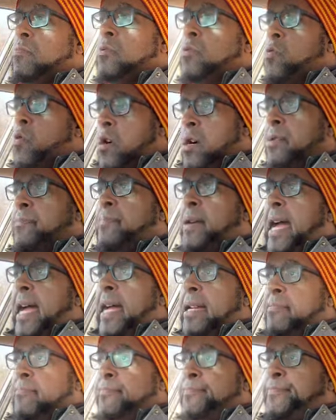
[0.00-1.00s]

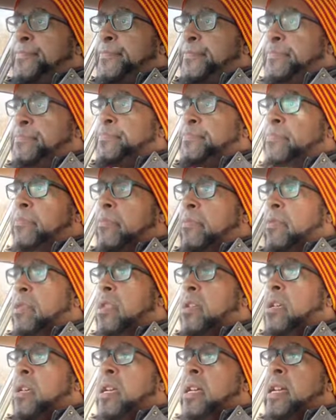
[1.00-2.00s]
quarterback.
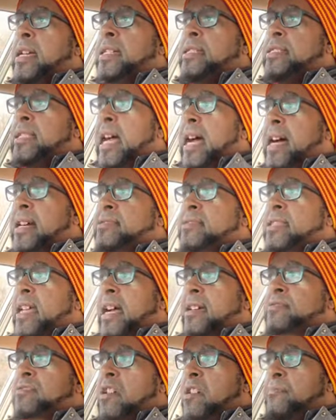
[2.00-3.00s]

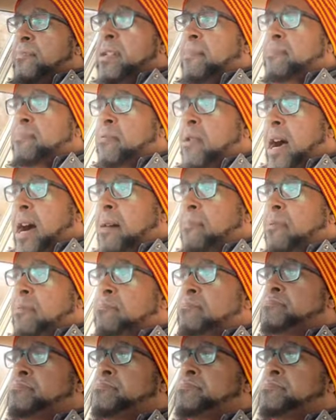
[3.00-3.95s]
That's gonna be a problem.